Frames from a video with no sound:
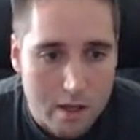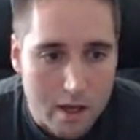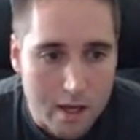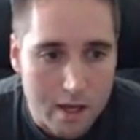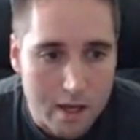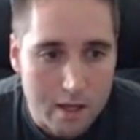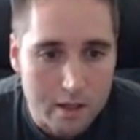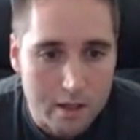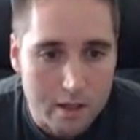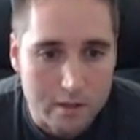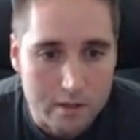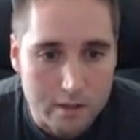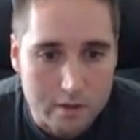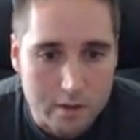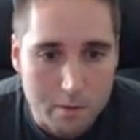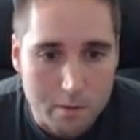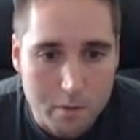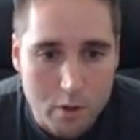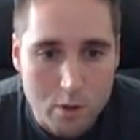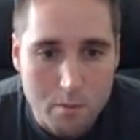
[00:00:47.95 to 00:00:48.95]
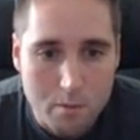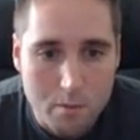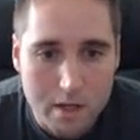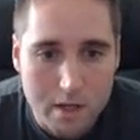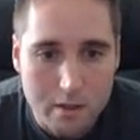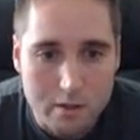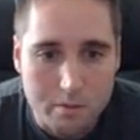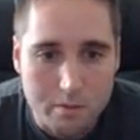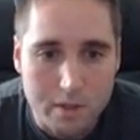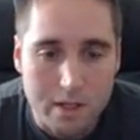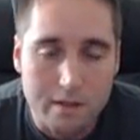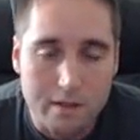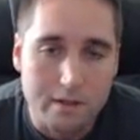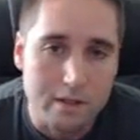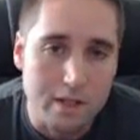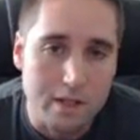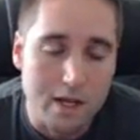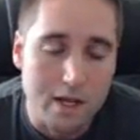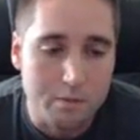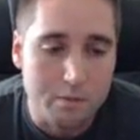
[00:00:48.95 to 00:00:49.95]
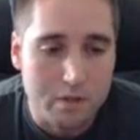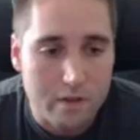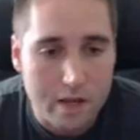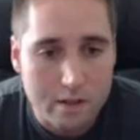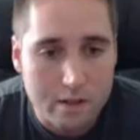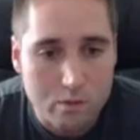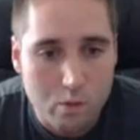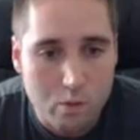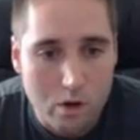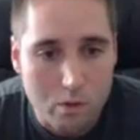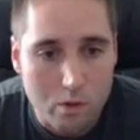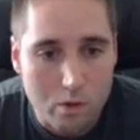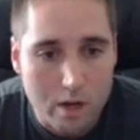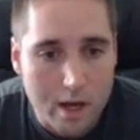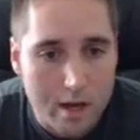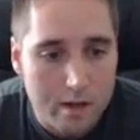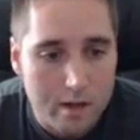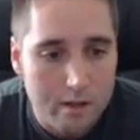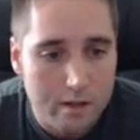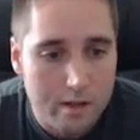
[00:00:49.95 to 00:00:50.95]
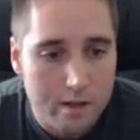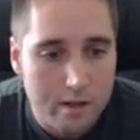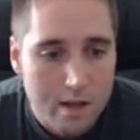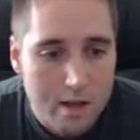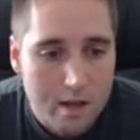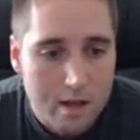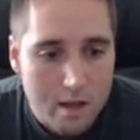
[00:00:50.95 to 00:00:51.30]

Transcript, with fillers: and it says computer management at the top so that's where we're headed